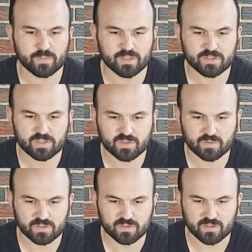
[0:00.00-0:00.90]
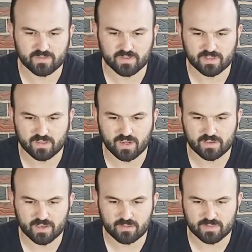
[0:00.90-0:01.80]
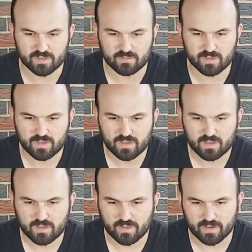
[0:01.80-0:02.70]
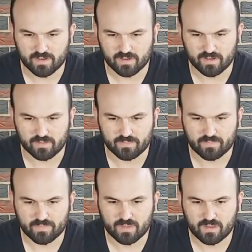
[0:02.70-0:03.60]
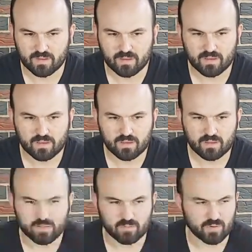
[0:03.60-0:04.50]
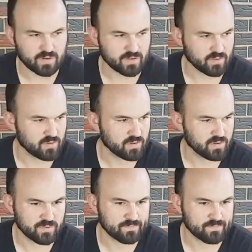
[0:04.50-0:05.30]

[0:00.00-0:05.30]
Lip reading: issues with the CRVs. A lot of times they're burning oil.